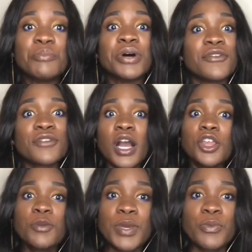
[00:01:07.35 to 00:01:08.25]
But for
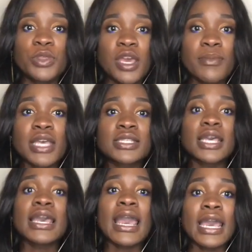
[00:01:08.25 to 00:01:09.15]
other people, they may
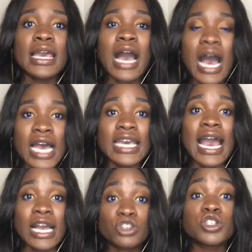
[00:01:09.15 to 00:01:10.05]
say, hey, I
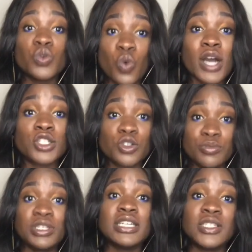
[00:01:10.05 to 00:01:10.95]
actually want to
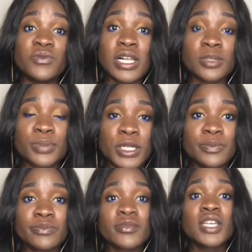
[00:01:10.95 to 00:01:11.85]
be a developer.
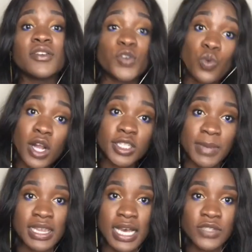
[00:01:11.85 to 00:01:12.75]
If you watched
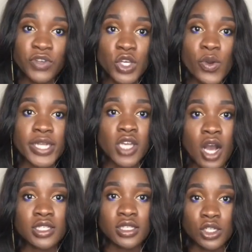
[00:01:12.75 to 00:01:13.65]
my last video, I
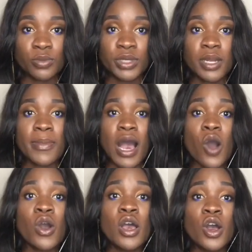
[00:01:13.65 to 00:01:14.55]
talked a little bit
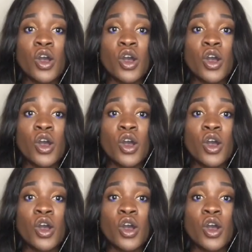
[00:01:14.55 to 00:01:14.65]
about